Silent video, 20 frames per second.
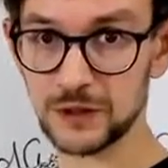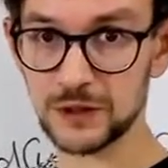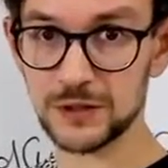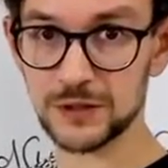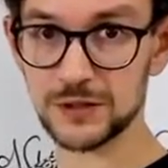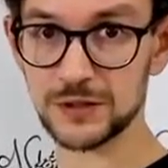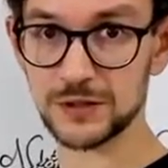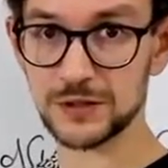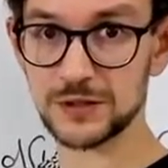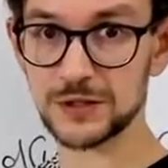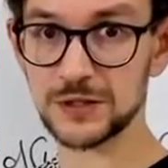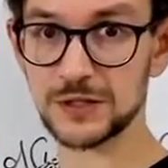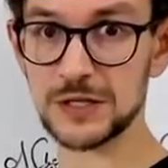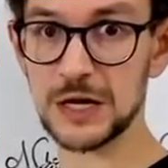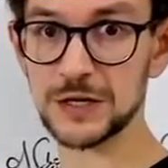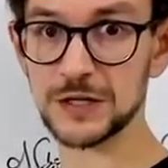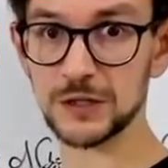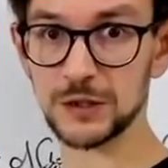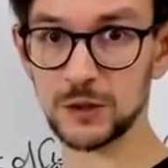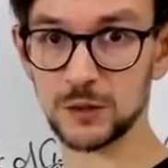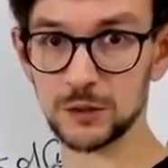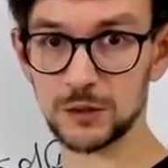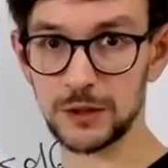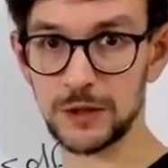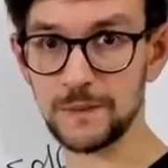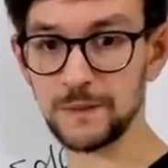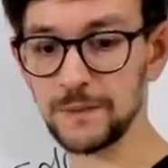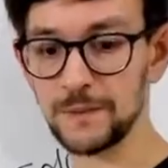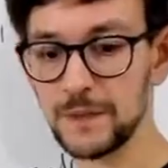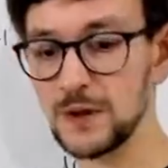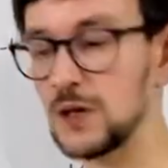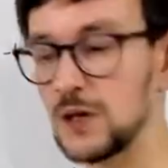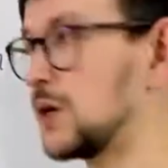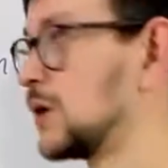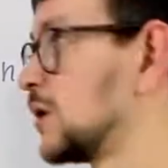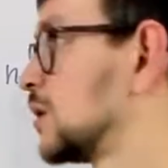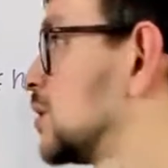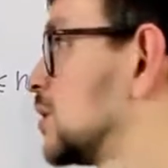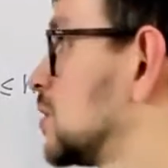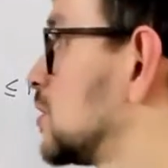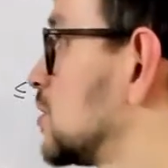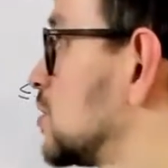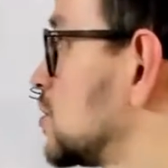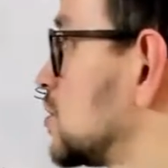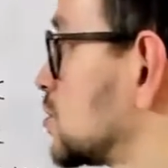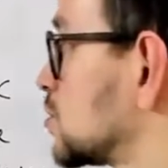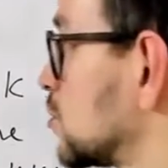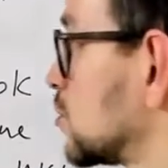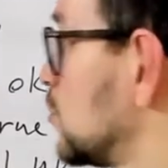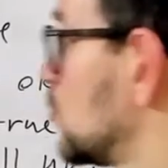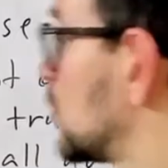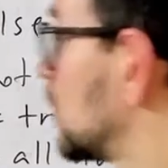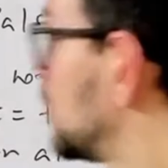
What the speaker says: starting node. Yeah. So you